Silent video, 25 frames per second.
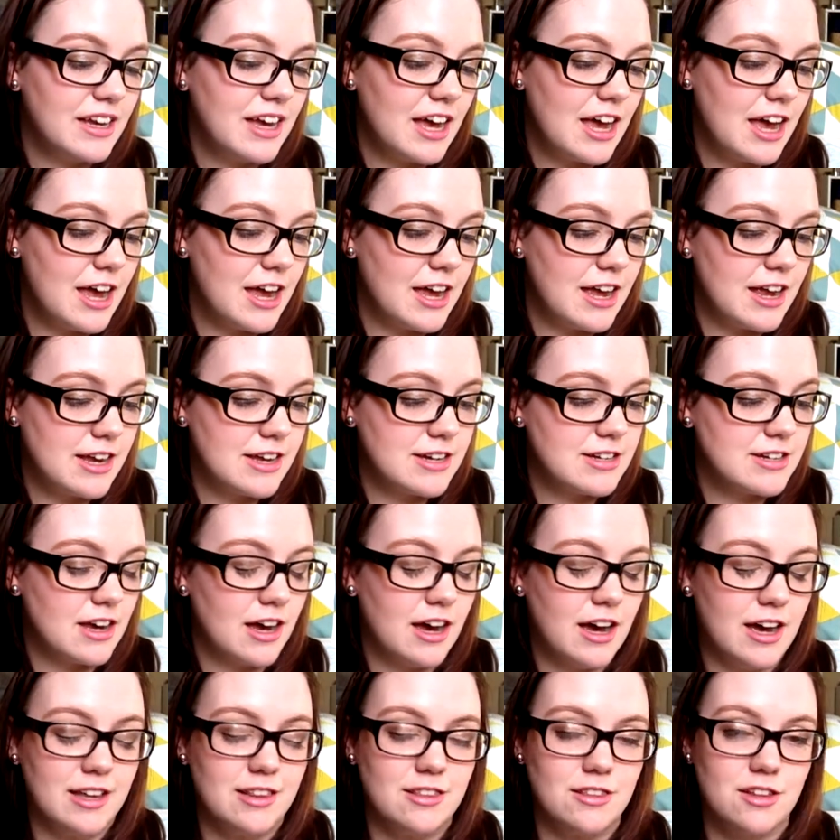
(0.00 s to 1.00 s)
And
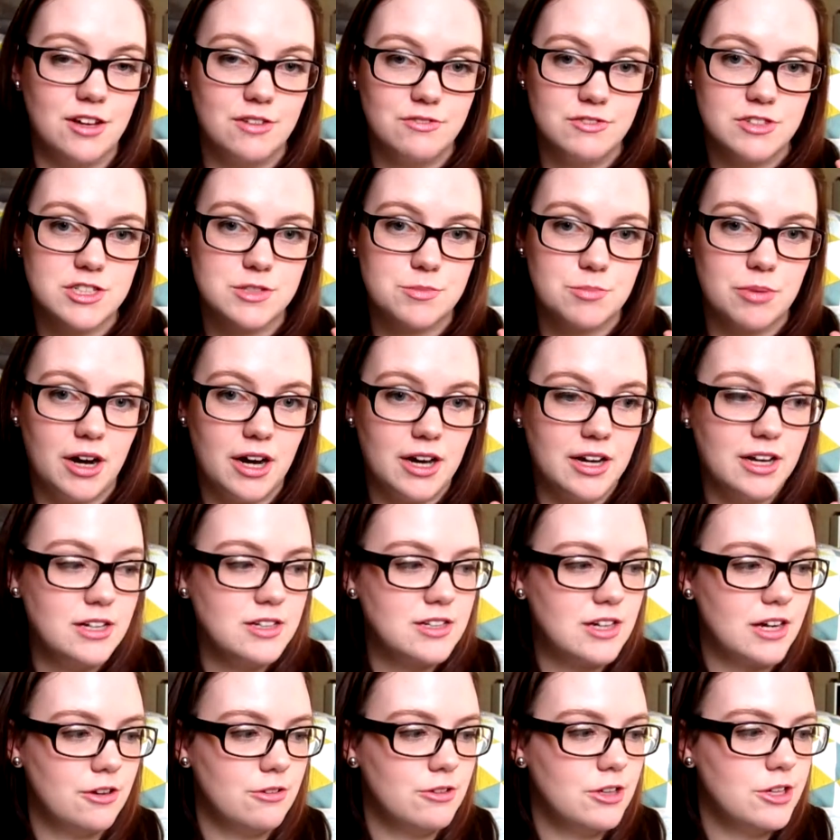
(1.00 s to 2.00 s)
I love this
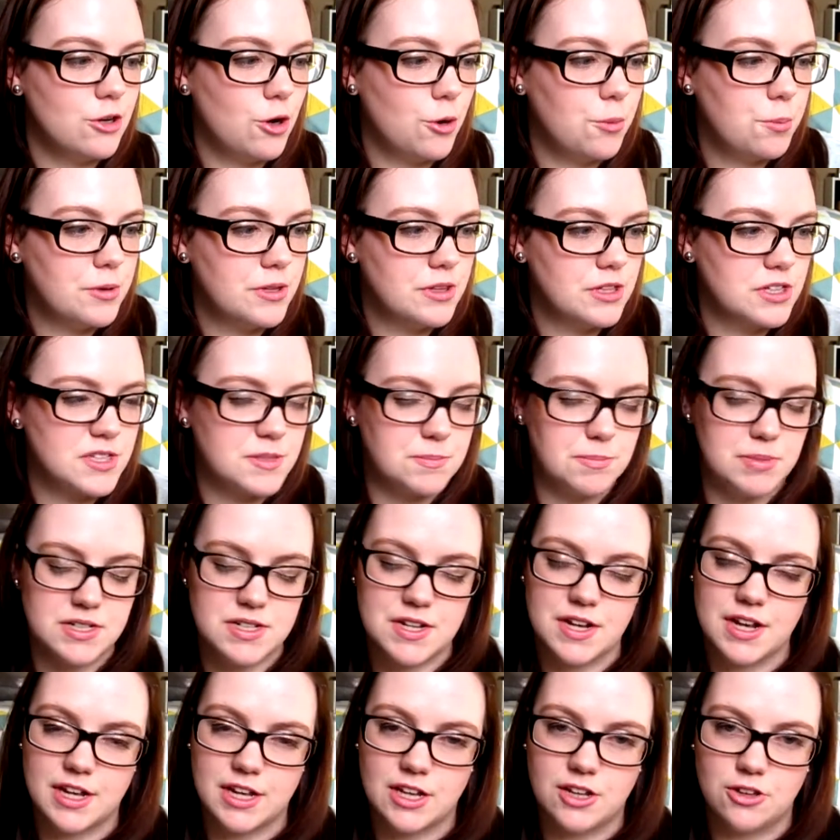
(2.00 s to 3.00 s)
product. I only opened this
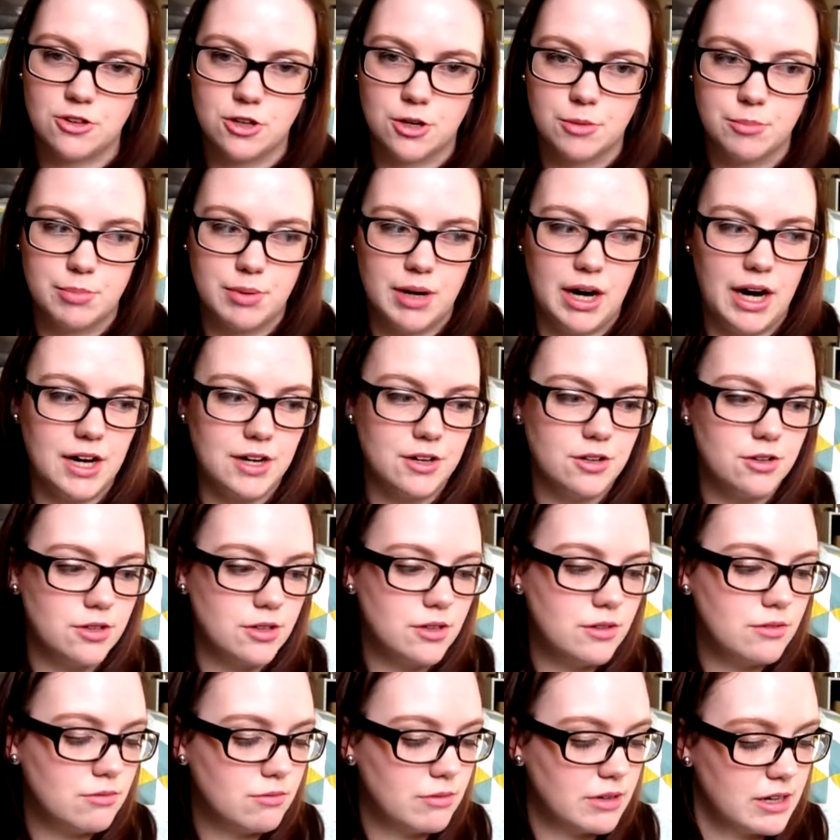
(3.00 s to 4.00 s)
particular
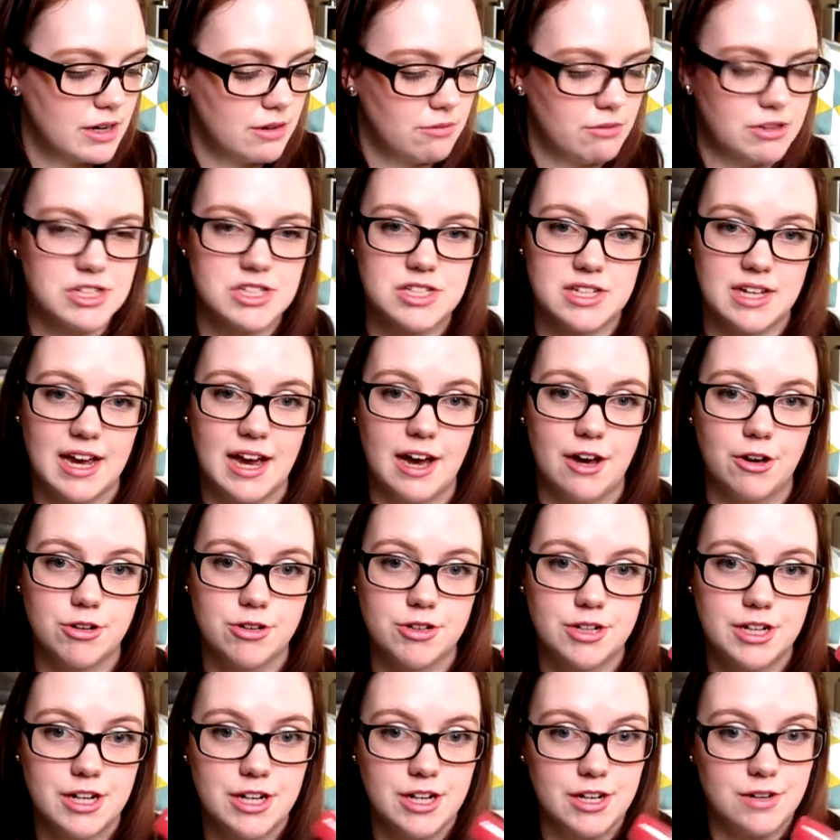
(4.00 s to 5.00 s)
bottle when I went to
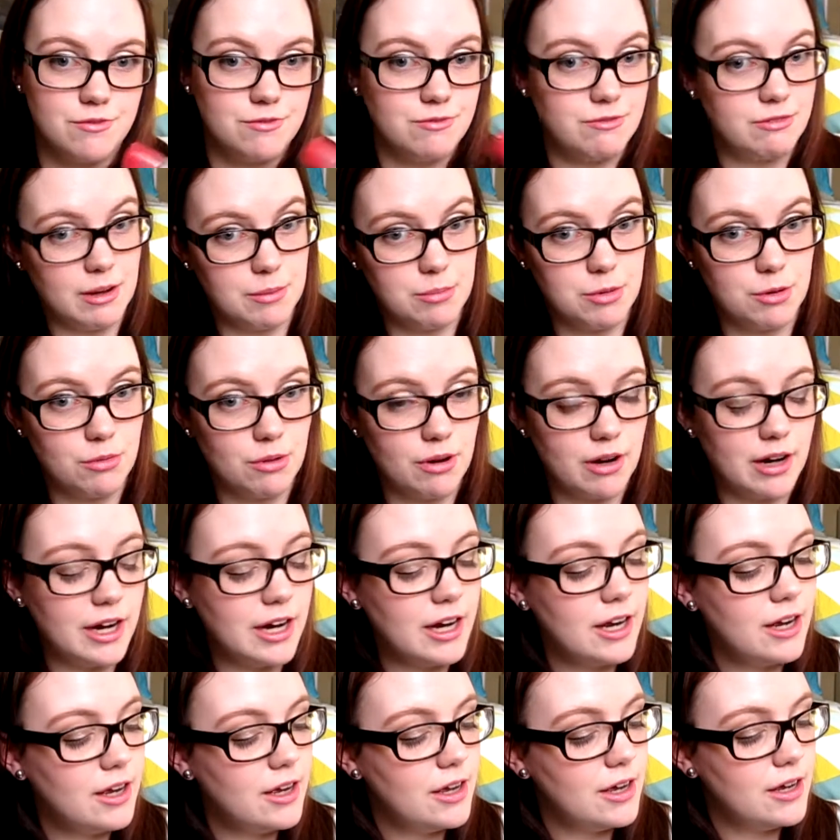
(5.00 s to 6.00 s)
Calgary in
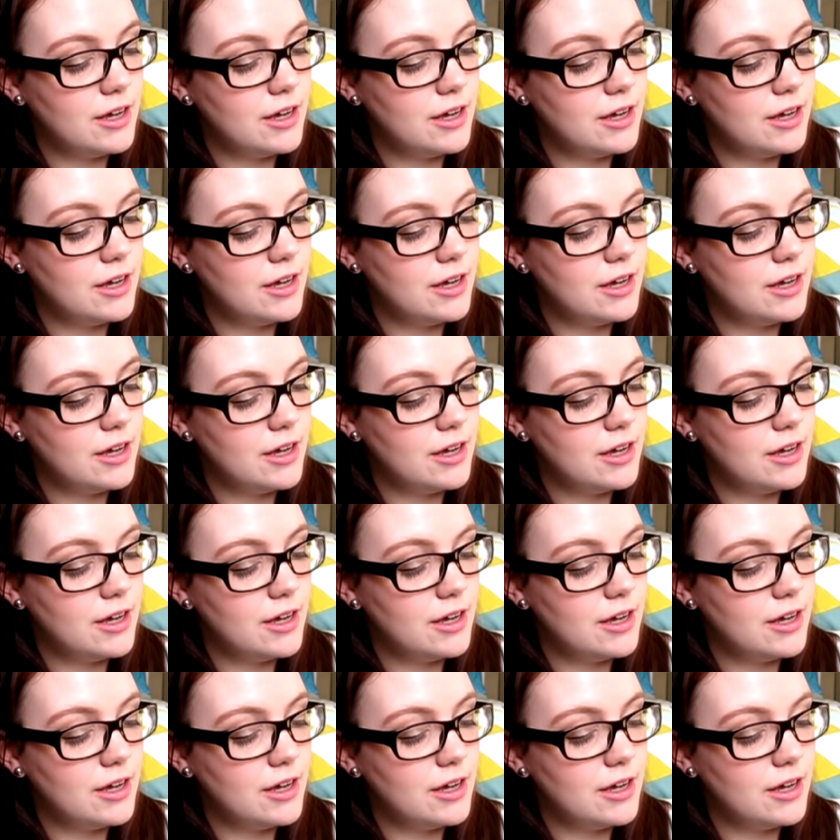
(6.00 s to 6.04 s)
February.